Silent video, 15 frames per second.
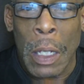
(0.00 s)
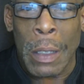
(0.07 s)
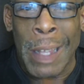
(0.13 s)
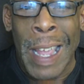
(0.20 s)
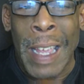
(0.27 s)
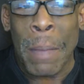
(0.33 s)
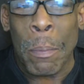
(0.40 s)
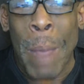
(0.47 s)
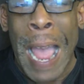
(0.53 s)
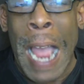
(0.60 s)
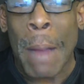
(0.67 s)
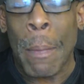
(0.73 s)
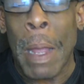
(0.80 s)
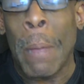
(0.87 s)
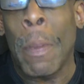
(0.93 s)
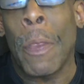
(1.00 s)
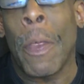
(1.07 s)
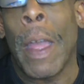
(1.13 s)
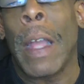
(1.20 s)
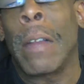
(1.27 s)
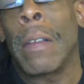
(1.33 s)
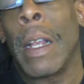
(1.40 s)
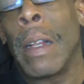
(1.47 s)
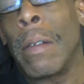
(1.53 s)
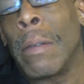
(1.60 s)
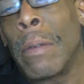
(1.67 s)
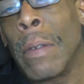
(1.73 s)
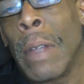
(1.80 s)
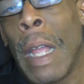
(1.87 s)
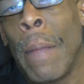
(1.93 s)
taking back maybe things that
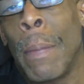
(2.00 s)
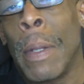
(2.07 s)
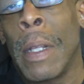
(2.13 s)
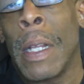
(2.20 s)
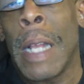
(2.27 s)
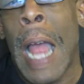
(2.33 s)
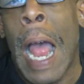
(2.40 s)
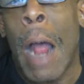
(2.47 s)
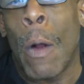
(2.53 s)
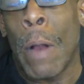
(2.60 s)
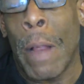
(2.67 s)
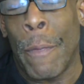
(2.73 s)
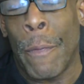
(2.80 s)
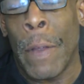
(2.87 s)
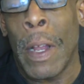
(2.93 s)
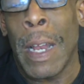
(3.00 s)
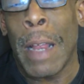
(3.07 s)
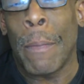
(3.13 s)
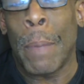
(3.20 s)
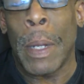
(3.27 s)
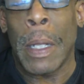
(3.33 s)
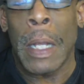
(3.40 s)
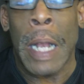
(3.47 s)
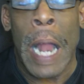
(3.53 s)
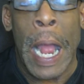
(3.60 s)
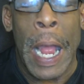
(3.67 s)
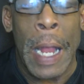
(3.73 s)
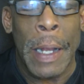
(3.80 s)
they've been denied or they feel they've been denied.